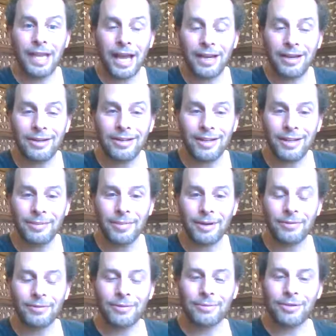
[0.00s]
get an
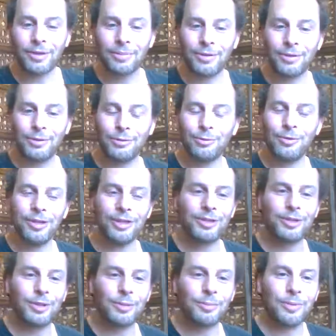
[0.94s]
email from someone who
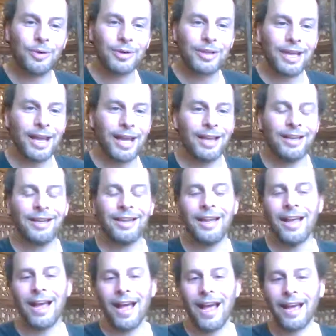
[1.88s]
reads the book
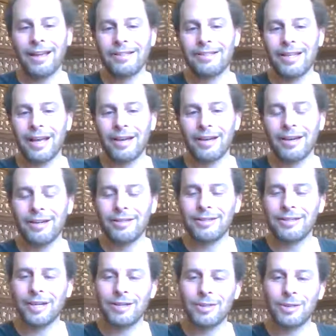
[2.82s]
and has that kind
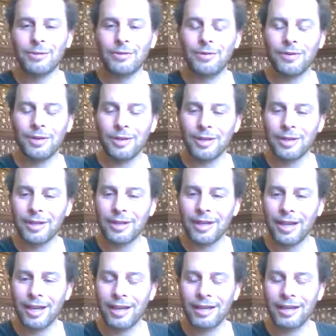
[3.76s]
of touching feeling.